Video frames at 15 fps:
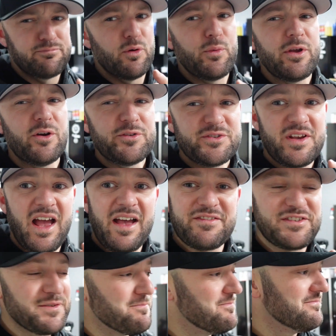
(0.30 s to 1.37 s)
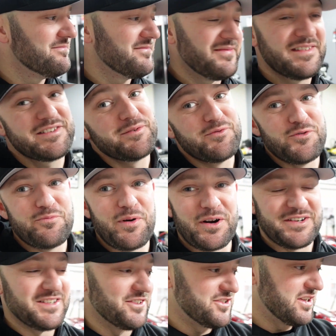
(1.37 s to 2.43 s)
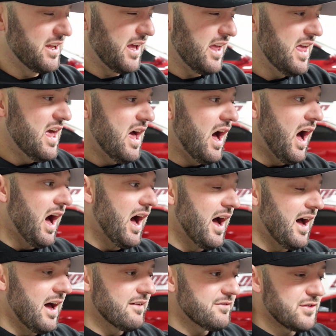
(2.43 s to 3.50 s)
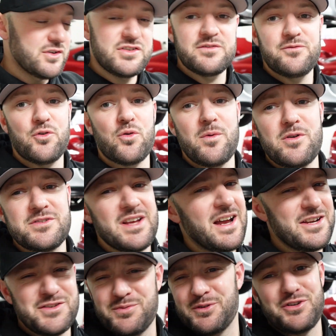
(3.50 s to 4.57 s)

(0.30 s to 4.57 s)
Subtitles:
But we also have some new parts here today. First and foremost, I just